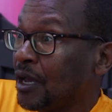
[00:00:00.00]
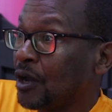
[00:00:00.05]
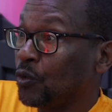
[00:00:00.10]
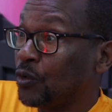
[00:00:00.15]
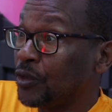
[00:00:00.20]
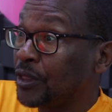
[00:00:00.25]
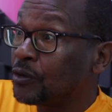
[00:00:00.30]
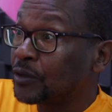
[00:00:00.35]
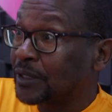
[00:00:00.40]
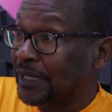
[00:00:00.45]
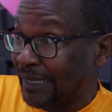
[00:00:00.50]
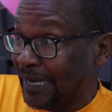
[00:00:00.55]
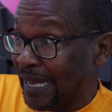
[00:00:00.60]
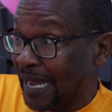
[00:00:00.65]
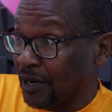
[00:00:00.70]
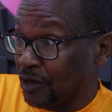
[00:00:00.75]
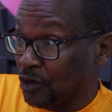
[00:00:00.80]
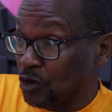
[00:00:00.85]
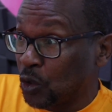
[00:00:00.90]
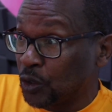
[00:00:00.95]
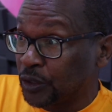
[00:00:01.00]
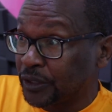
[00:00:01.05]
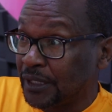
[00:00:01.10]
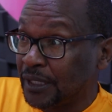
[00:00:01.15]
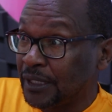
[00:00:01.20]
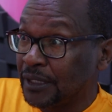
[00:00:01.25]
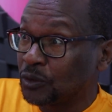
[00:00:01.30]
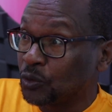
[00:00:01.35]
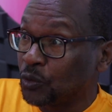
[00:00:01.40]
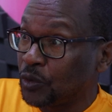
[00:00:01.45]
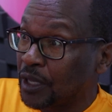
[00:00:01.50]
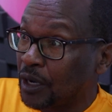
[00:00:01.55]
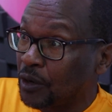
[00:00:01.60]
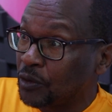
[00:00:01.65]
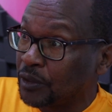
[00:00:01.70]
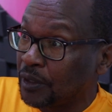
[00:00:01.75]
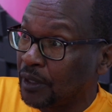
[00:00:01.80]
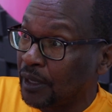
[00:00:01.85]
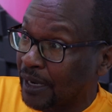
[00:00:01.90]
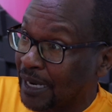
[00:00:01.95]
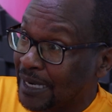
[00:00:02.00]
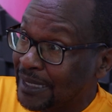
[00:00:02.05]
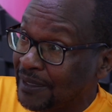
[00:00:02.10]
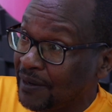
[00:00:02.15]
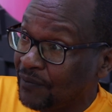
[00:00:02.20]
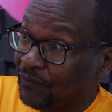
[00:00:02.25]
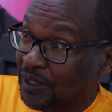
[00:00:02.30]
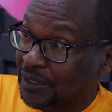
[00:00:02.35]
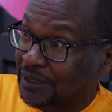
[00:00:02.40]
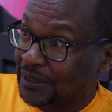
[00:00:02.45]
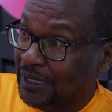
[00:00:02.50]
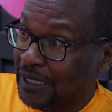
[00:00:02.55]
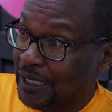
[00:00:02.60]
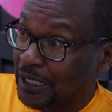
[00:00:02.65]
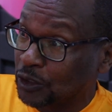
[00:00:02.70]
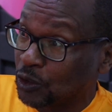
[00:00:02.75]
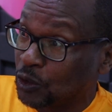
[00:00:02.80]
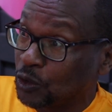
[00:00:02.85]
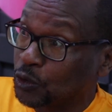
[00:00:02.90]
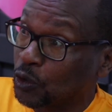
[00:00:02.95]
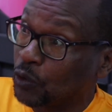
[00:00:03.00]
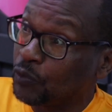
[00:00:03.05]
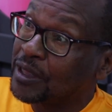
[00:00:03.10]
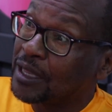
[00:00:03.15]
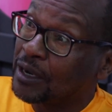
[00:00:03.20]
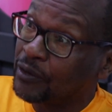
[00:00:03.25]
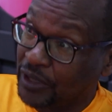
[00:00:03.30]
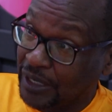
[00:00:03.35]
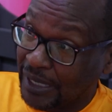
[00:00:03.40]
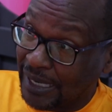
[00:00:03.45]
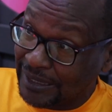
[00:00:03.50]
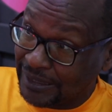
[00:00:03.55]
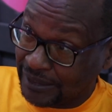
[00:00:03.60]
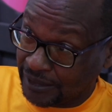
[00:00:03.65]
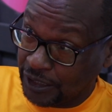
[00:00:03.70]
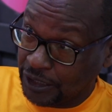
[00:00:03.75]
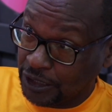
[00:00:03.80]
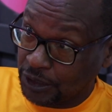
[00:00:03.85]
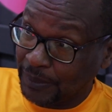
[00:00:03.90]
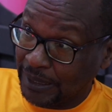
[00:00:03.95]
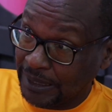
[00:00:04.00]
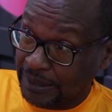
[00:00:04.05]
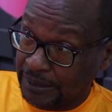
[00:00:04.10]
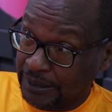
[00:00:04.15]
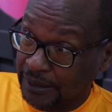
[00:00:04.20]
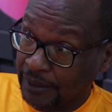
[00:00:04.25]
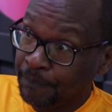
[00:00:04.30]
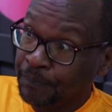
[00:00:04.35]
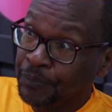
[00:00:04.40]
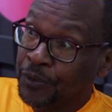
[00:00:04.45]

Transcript: without a diagnosis, without the right investigations, or without the right treatment.